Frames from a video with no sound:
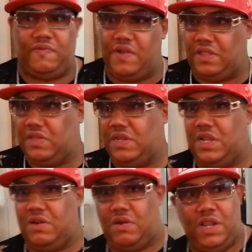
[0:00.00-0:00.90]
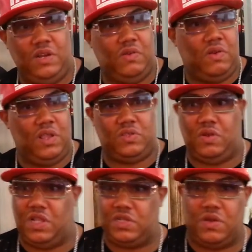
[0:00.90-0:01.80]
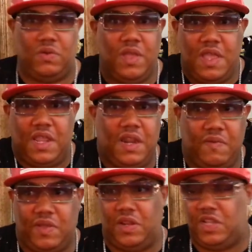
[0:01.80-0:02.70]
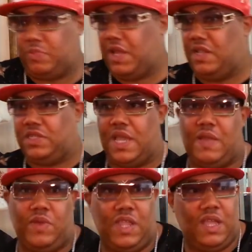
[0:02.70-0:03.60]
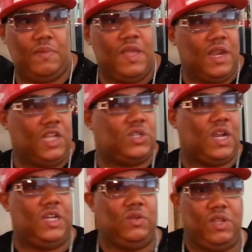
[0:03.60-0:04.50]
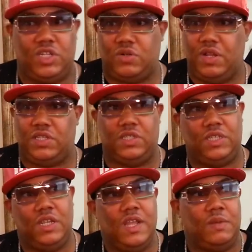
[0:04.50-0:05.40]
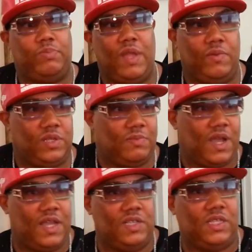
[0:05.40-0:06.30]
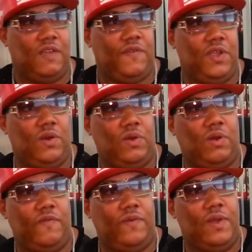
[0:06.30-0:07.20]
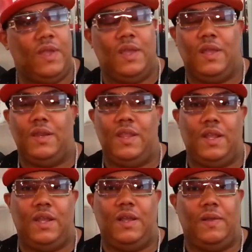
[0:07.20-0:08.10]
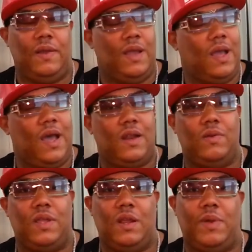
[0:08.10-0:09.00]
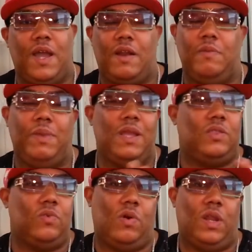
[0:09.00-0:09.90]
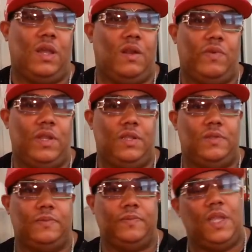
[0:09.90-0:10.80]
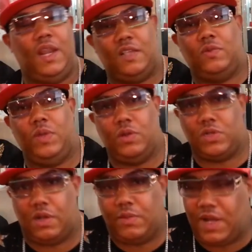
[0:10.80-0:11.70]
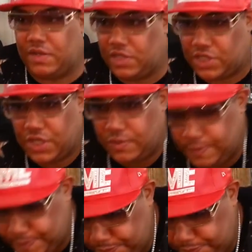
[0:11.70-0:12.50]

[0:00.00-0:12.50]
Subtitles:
or fuck this nigga, or he doing this, or let's go get him, because let's play this game with him. Let's try to do this trick to play with his mind and see if he going to go for. Nigga, I don't care about, I done been through all that already. And that's what we're going to talk about in this show.